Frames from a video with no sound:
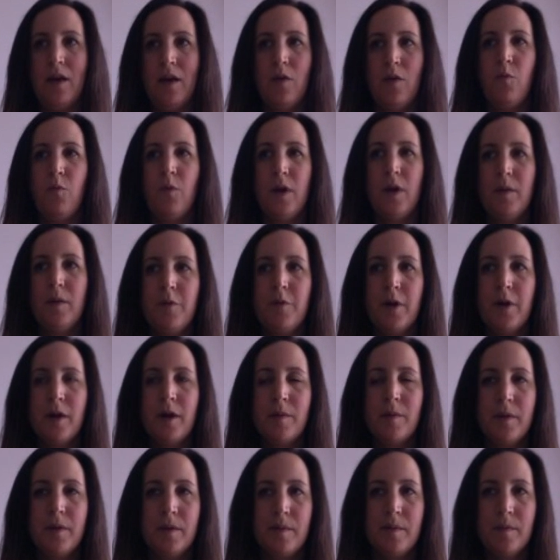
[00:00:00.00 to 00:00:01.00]
One
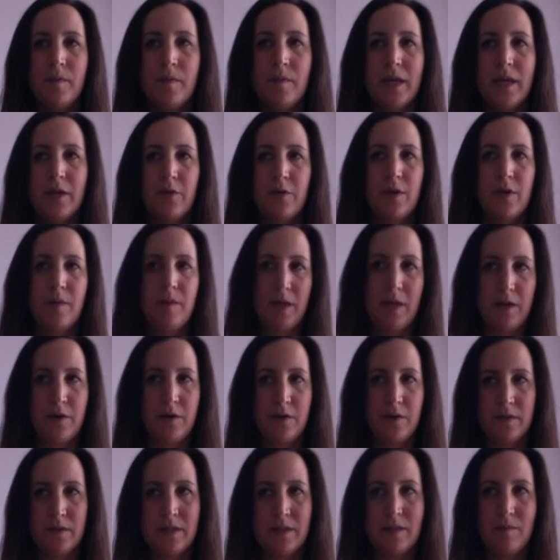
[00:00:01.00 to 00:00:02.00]
problem that grant
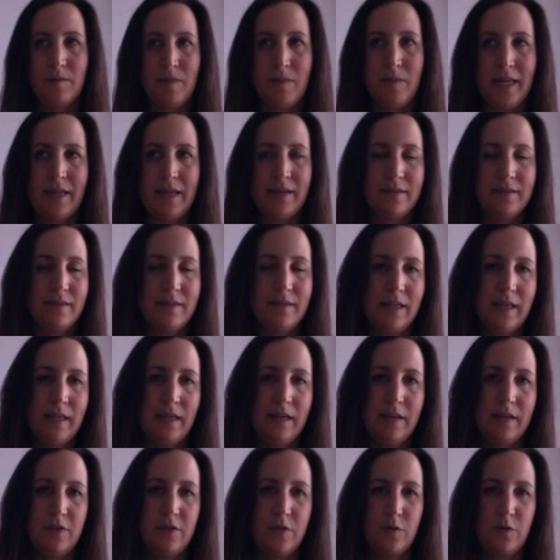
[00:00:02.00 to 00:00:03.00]
makers can make is
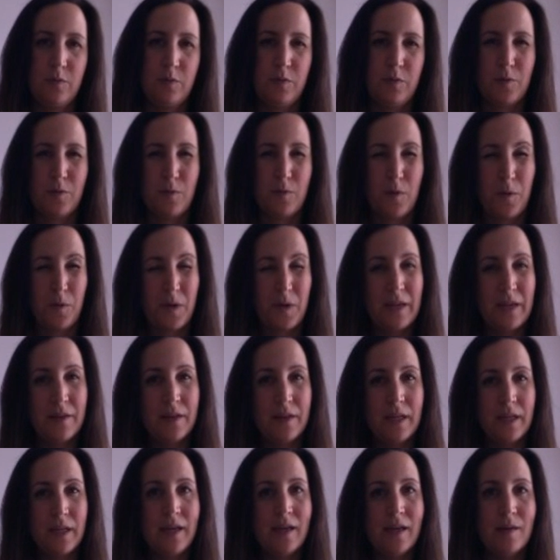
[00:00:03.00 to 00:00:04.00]
thinking too
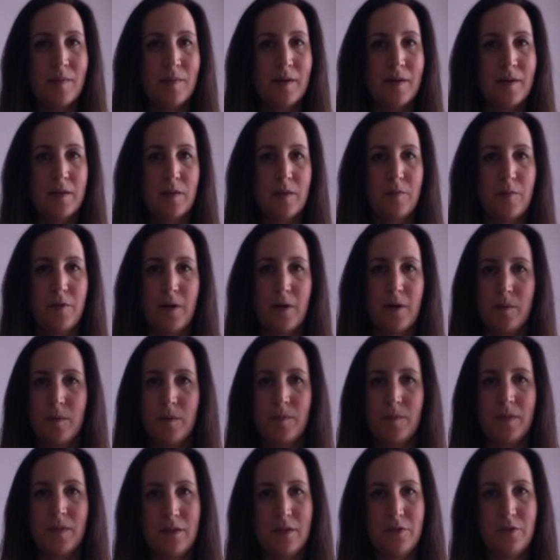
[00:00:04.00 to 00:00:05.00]
parochially about the
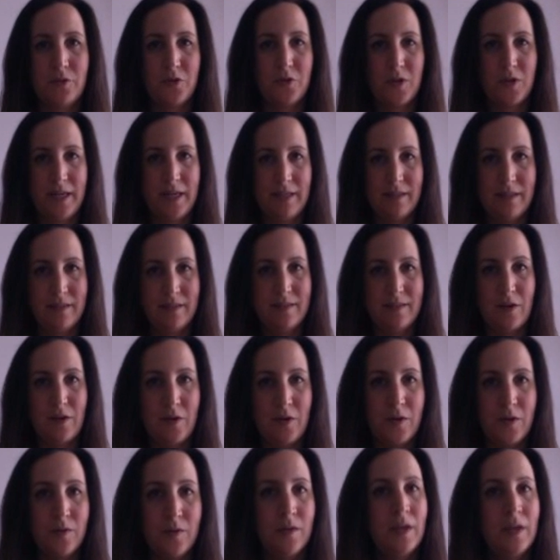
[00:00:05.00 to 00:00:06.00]
problem that they're trying to
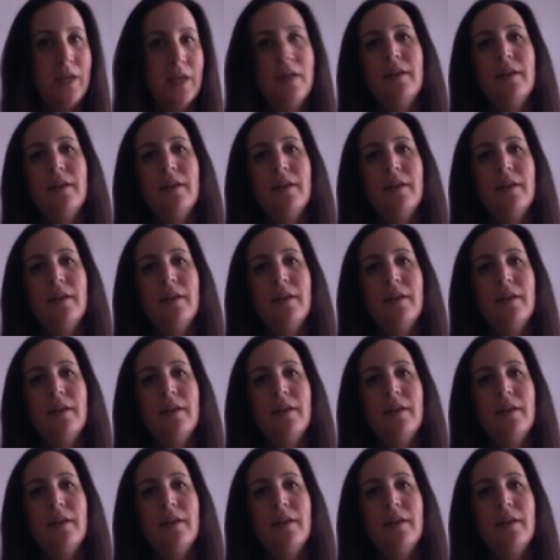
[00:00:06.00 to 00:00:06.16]
solve.